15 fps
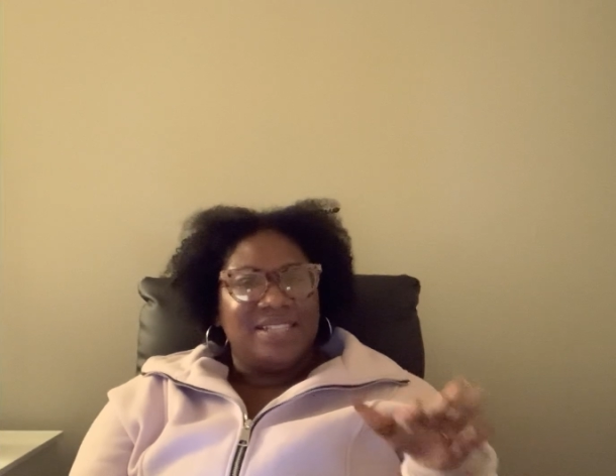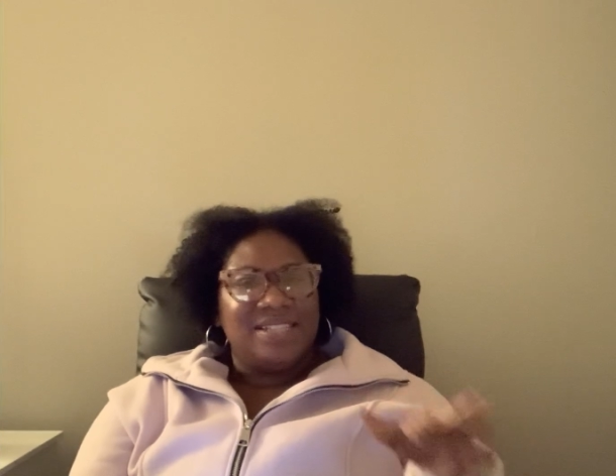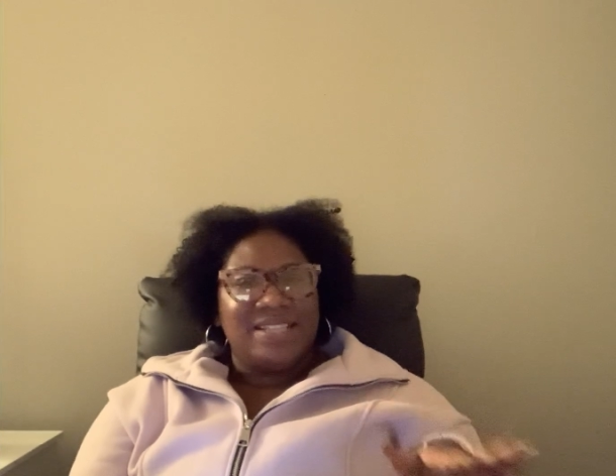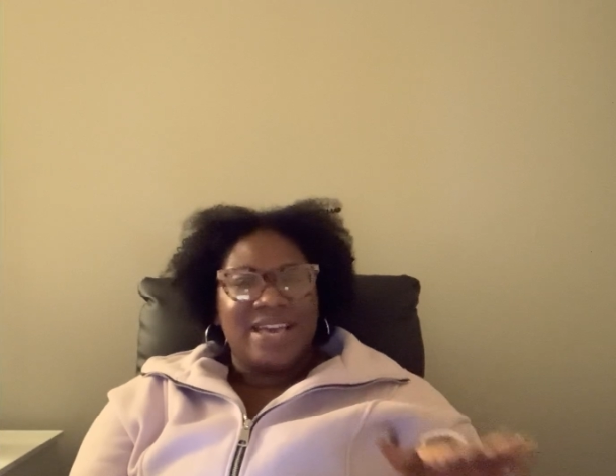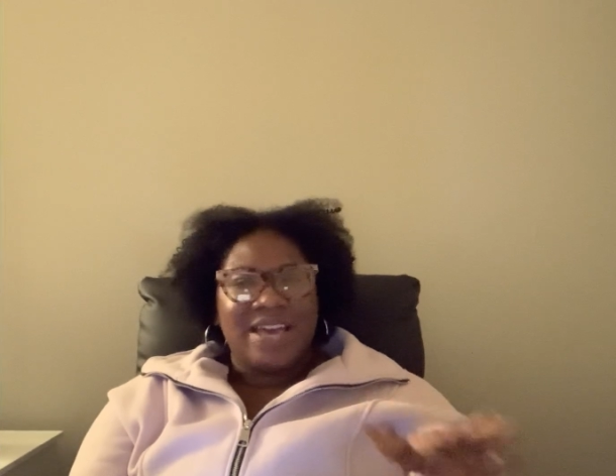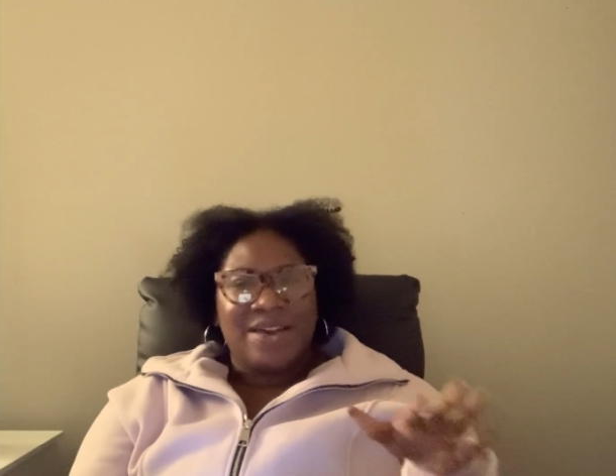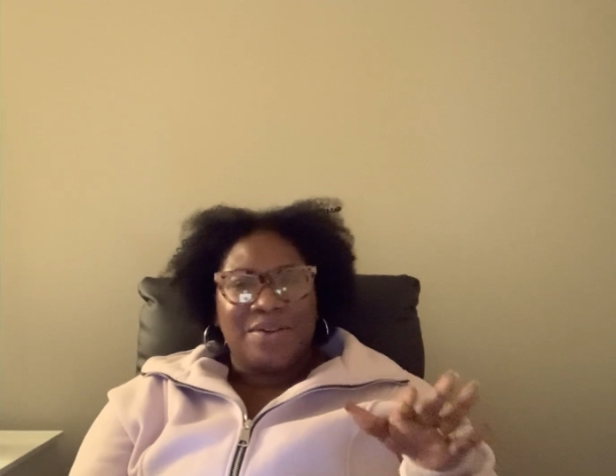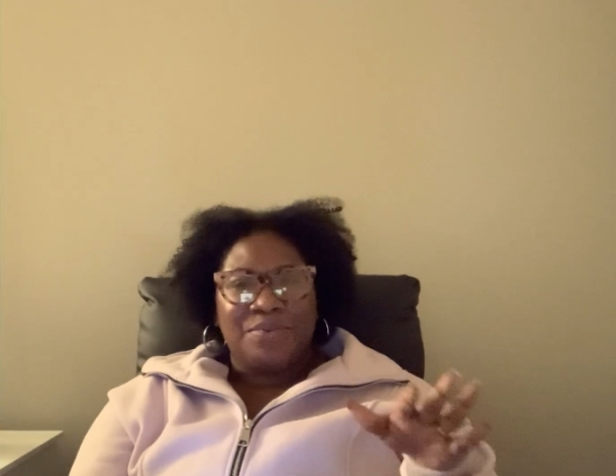
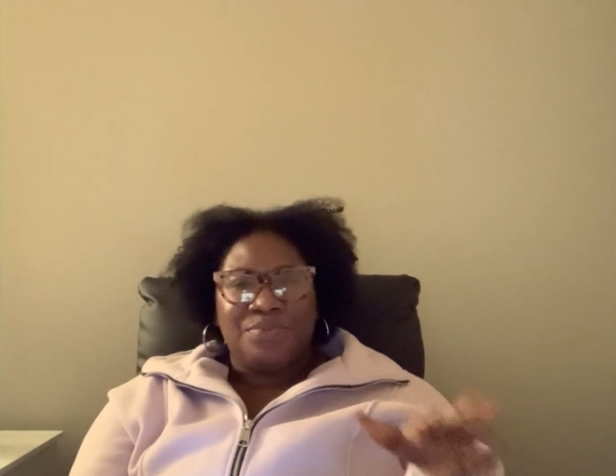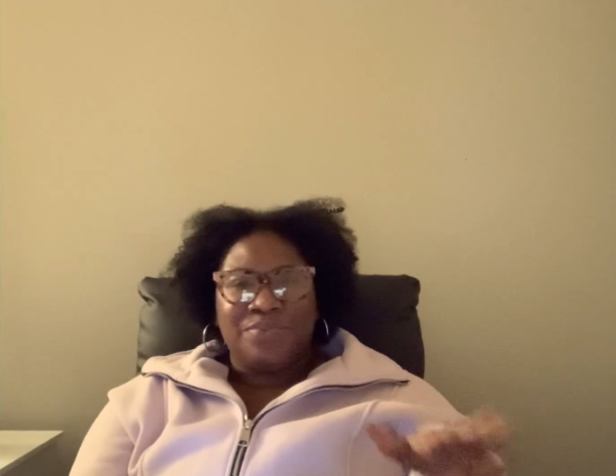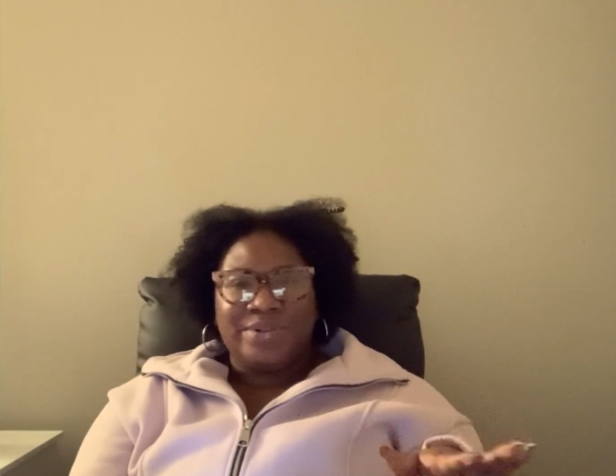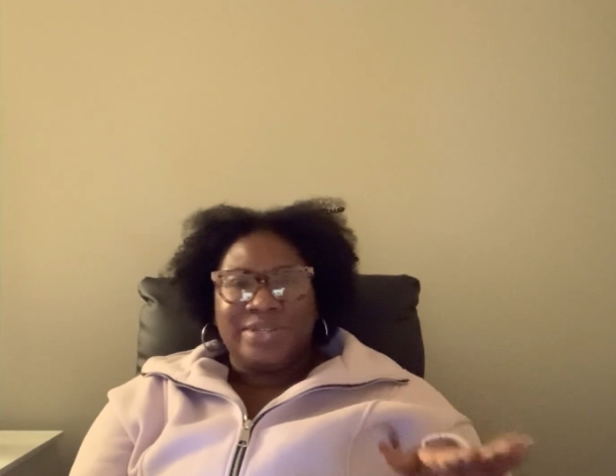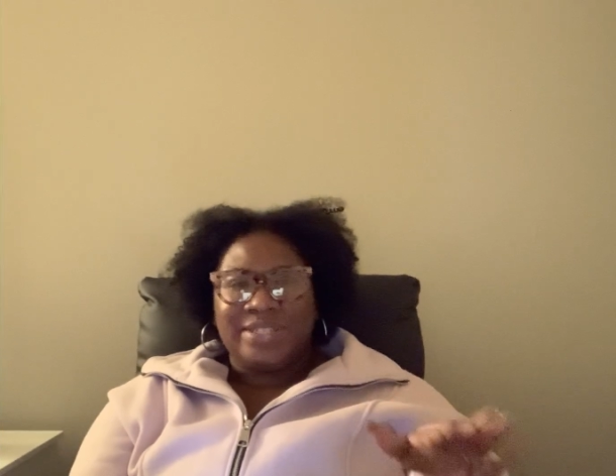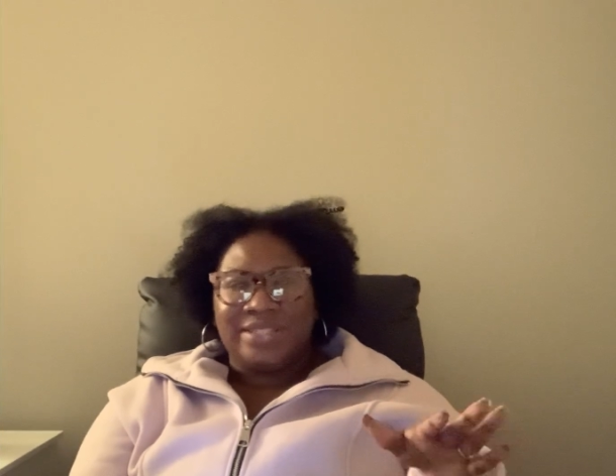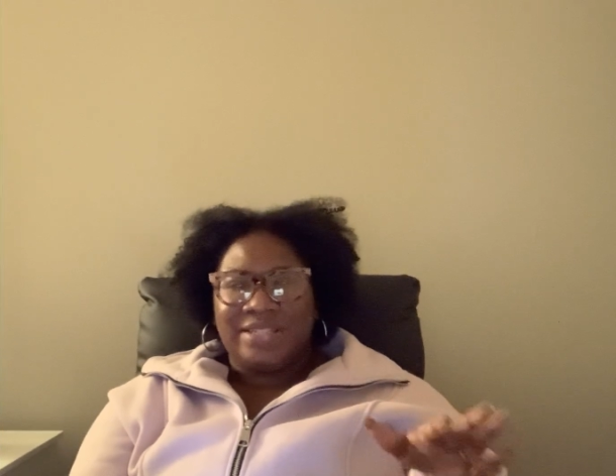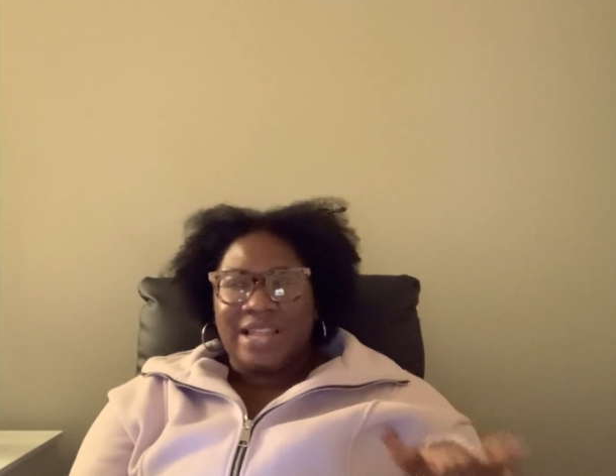that
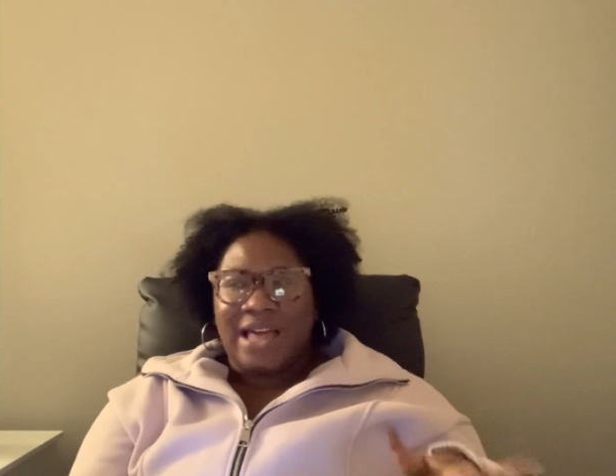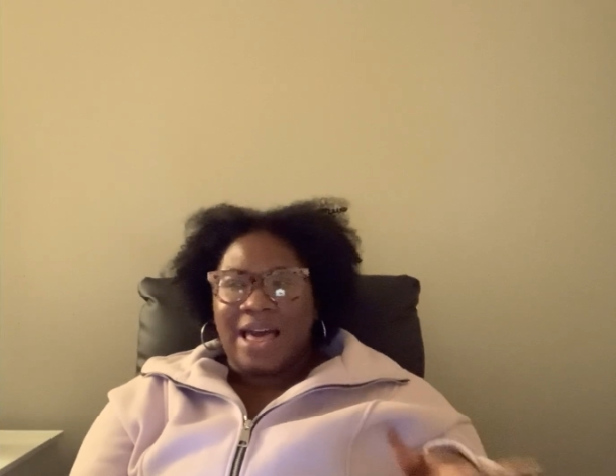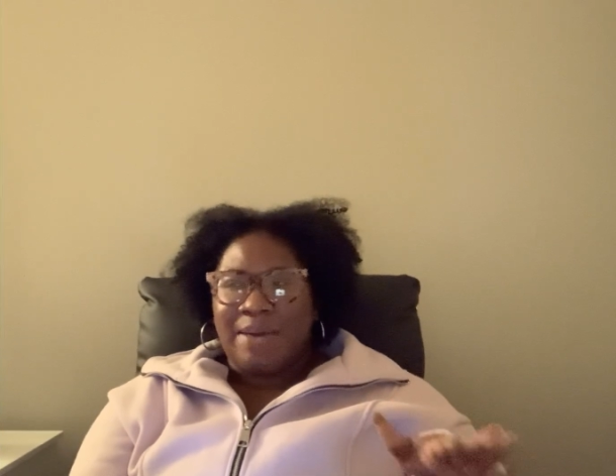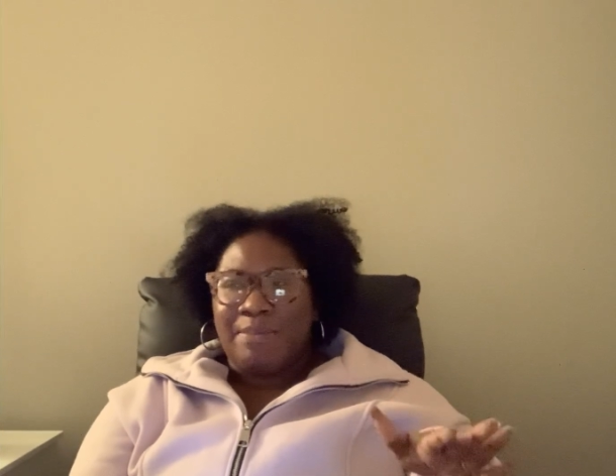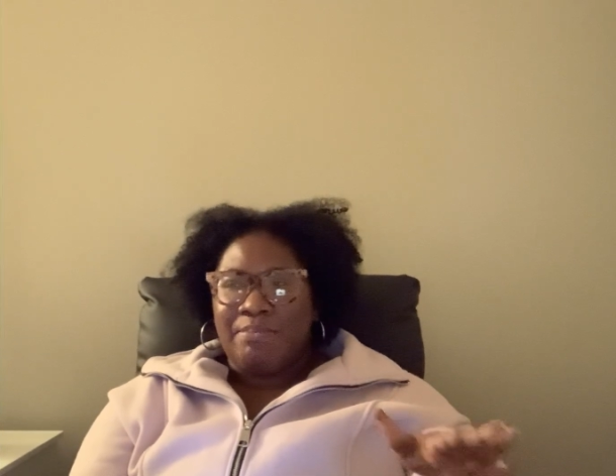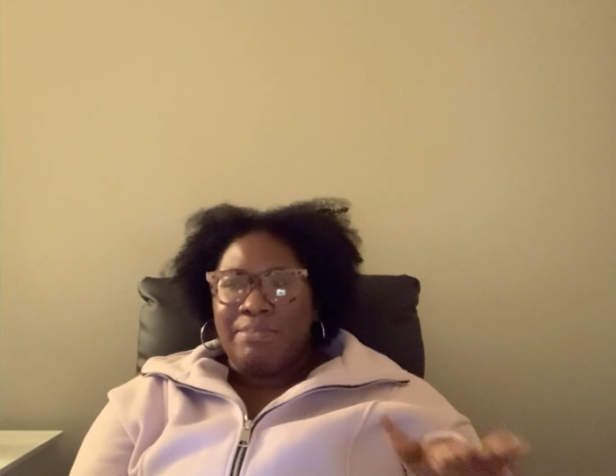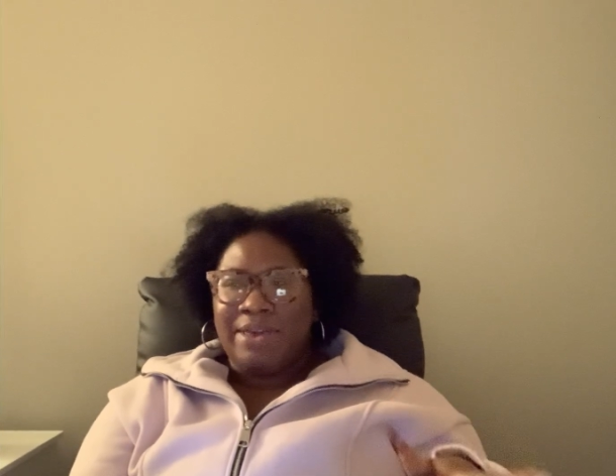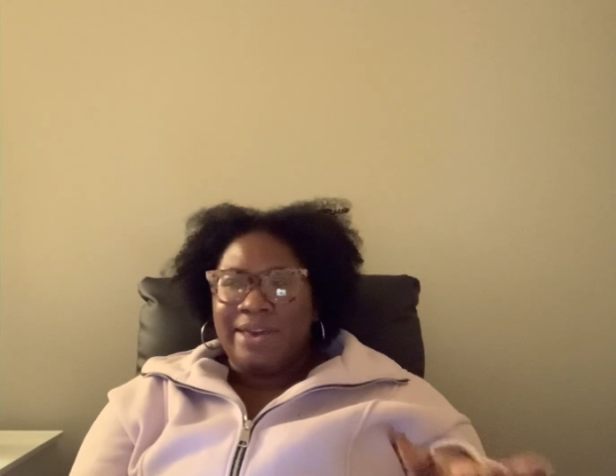was
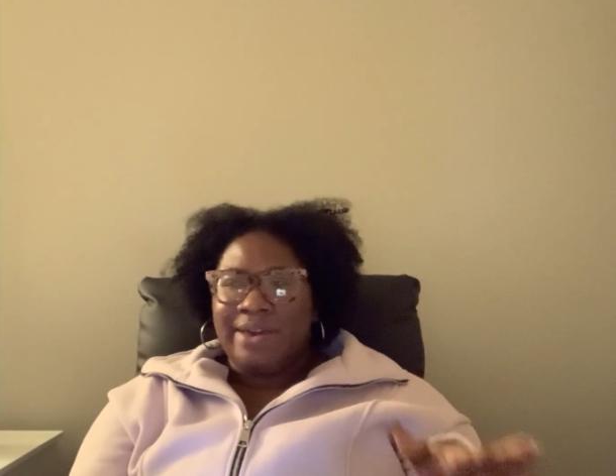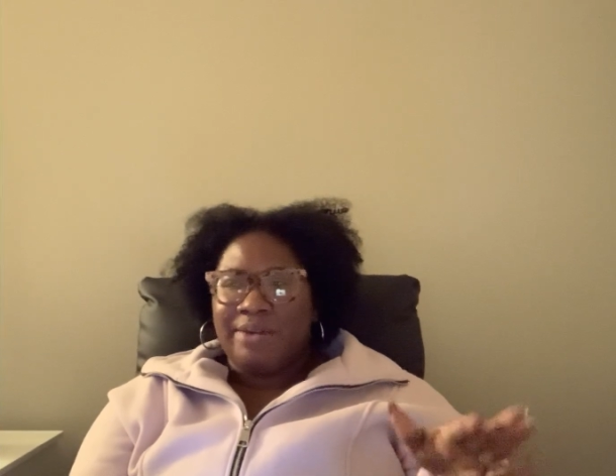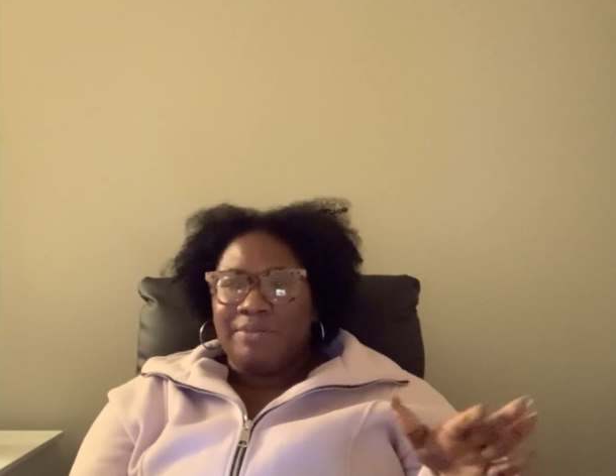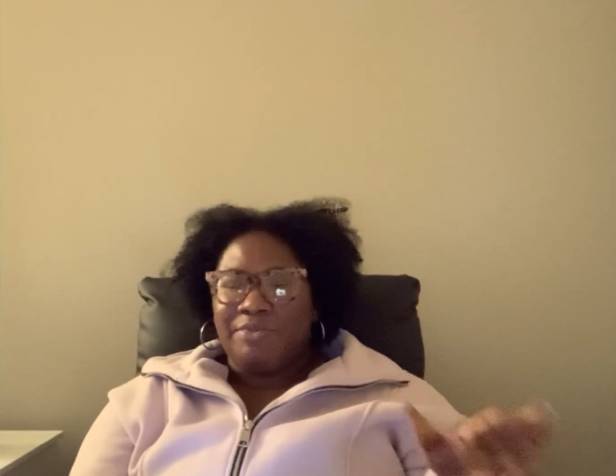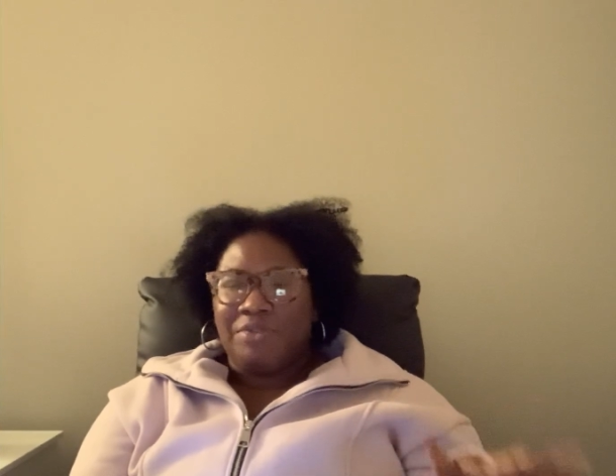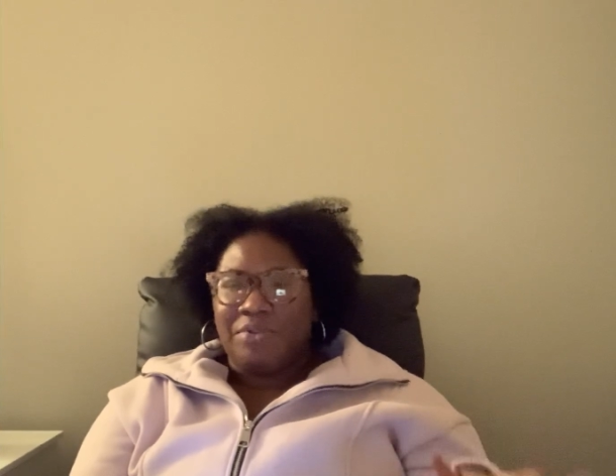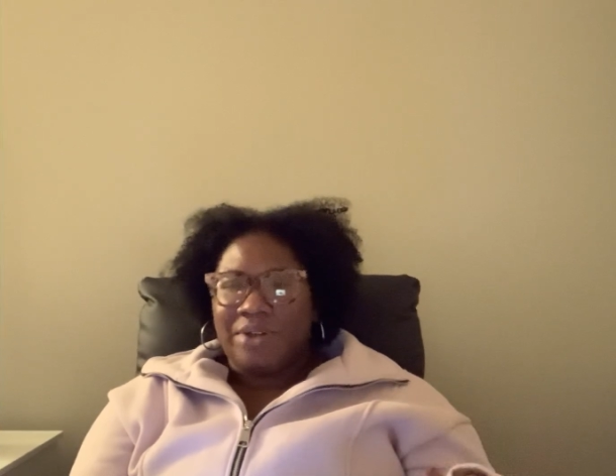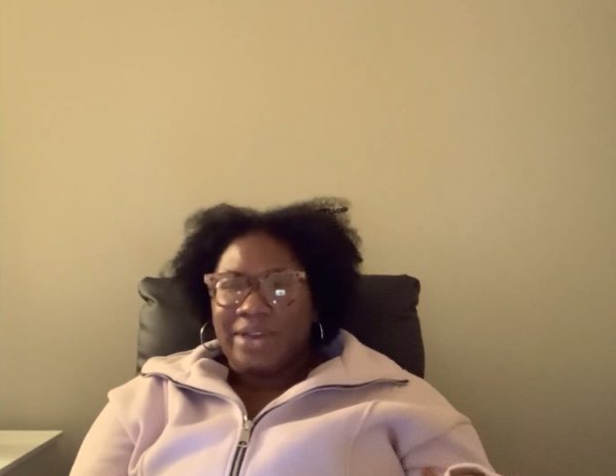not being a
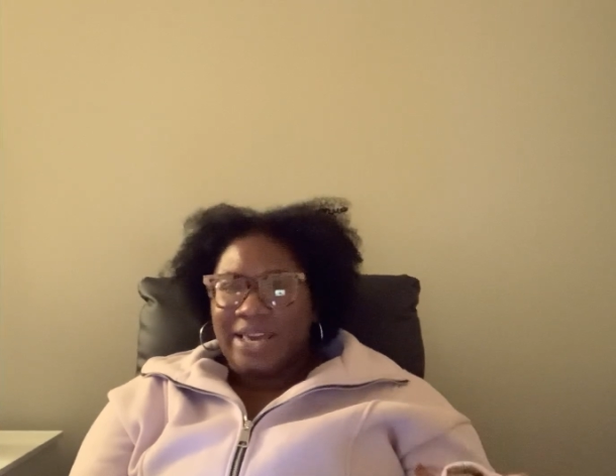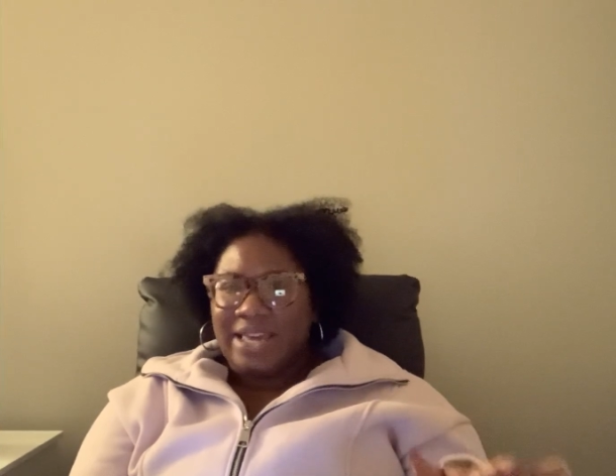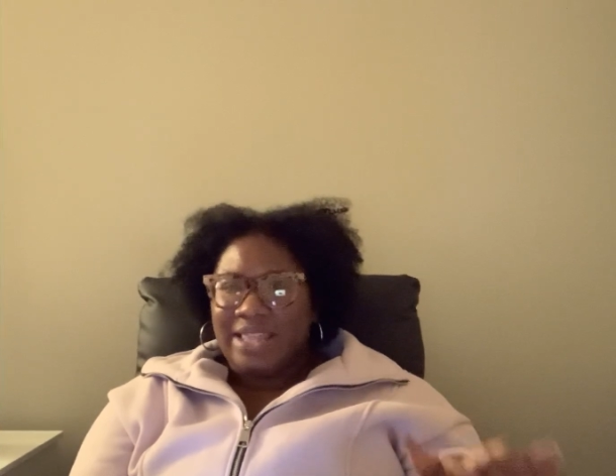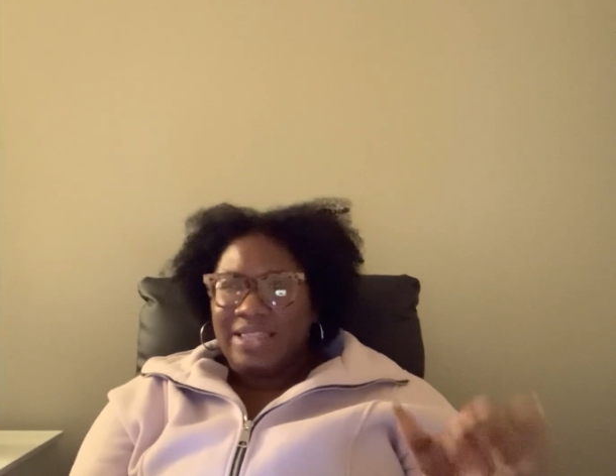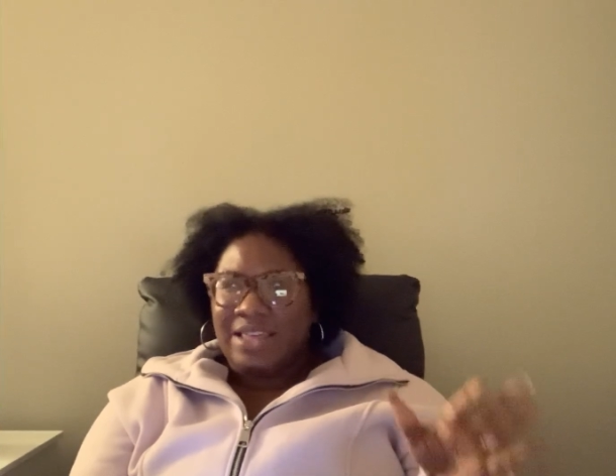friend.